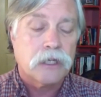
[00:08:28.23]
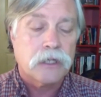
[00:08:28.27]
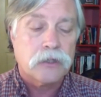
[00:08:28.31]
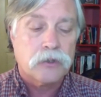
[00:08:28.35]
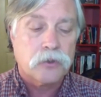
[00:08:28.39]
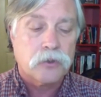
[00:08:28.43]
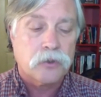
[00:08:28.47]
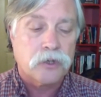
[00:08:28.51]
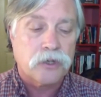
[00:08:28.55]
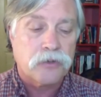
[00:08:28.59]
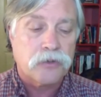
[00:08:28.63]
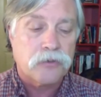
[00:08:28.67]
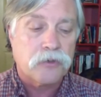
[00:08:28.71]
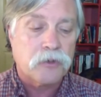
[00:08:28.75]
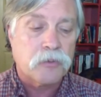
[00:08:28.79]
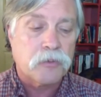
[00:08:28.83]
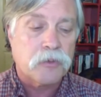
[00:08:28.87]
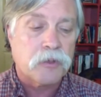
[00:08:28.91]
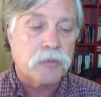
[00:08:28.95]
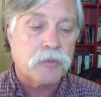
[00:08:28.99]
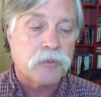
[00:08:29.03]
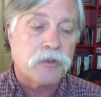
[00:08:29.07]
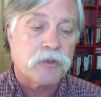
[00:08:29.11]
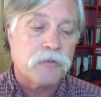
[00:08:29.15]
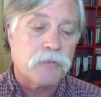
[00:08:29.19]
23
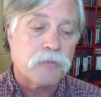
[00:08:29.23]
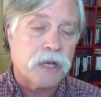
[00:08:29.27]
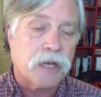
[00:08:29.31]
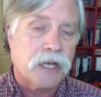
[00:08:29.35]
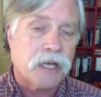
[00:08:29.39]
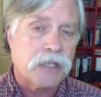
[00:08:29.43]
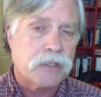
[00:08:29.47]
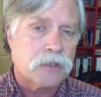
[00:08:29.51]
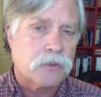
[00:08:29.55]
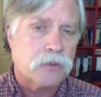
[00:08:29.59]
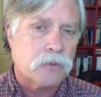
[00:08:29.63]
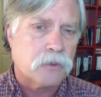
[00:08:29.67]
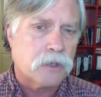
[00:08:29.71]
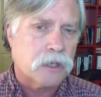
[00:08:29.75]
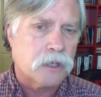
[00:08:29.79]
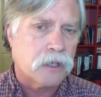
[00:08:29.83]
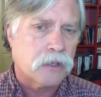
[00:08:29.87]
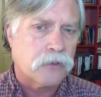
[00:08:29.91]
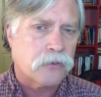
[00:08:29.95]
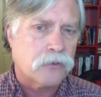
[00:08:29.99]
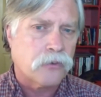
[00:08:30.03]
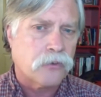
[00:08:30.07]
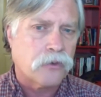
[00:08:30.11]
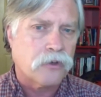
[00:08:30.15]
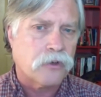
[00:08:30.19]
people have passed away,
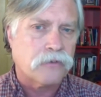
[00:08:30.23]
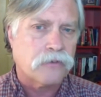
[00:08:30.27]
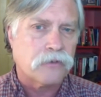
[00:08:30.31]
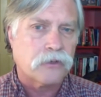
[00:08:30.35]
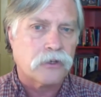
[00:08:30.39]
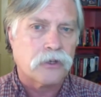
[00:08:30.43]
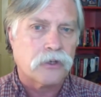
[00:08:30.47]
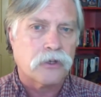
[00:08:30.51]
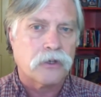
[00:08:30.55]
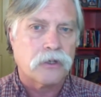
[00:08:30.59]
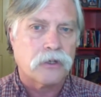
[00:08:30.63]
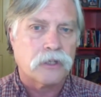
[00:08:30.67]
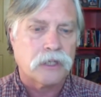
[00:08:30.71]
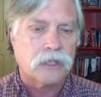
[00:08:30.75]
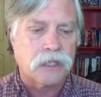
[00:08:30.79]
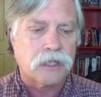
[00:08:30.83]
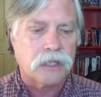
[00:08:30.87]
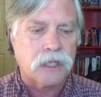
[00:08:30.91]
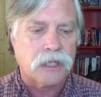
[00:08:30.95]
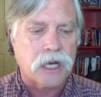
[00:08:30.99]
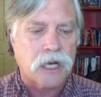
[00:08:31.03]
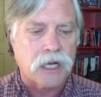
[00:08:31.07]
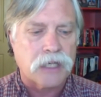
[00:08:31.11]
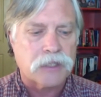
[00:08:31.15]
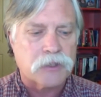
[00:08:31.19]
and 12 are currently in
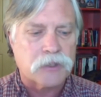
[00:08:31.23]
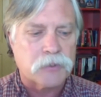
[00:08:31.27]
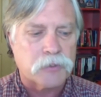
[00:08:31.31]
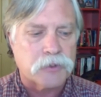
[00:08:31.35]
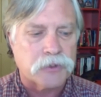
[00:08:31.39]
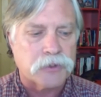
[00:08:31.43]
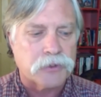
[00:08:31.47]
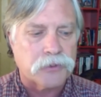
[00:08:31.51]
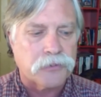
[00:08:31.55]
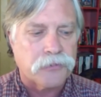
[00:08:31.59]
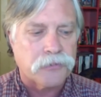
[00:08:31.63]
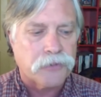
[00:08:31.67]
the hospital.